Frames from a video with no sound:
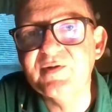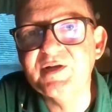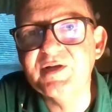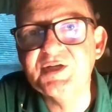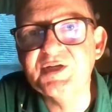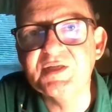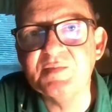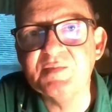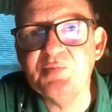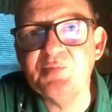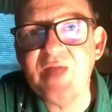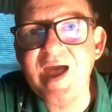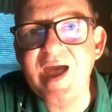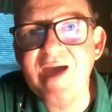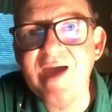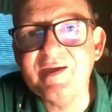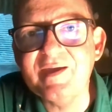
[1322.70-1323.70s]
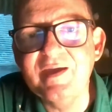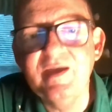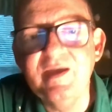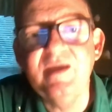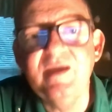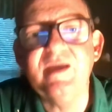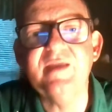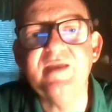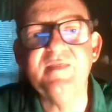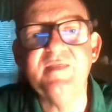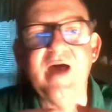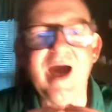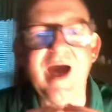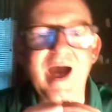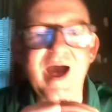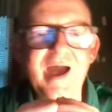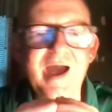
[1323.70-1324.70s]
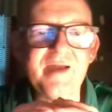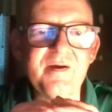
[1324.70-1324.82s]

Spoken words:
engines black, and the eye